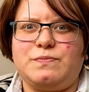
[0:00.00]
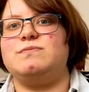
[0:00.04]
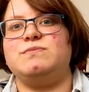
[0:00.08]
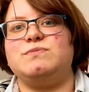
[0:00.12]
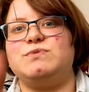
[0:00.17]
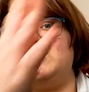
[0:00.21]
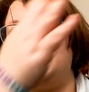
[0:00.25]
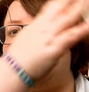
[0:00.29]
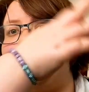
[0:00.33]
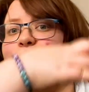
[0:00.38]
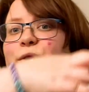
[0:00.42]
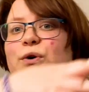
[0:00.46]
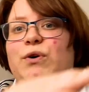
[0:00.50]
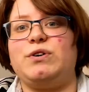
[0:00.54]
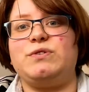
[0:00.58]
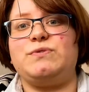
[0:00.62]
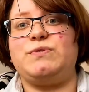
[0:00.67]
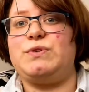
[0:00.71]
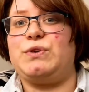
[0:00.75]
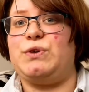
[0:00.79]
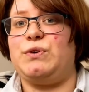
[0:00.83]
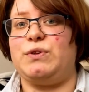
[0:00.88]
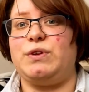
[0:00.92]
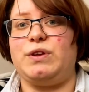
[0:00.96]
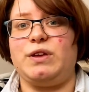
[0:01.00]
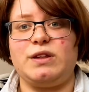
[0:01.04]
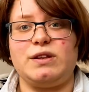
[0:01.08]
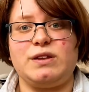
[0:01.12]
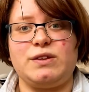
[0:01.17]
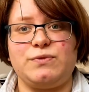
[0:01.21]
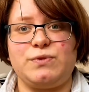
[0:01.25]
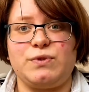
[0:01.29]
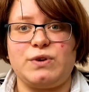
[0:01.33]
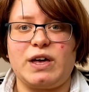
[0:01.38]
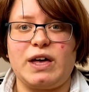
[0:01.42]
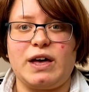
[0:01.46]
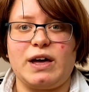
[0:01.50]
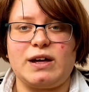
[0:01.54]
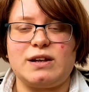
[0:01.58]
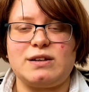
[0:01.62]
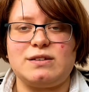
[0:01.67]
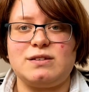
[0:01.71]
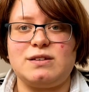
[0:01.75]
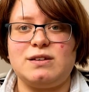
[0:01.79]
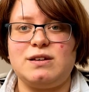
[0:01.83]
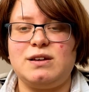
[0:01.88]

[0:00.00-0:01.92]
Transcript: Support the union if you can,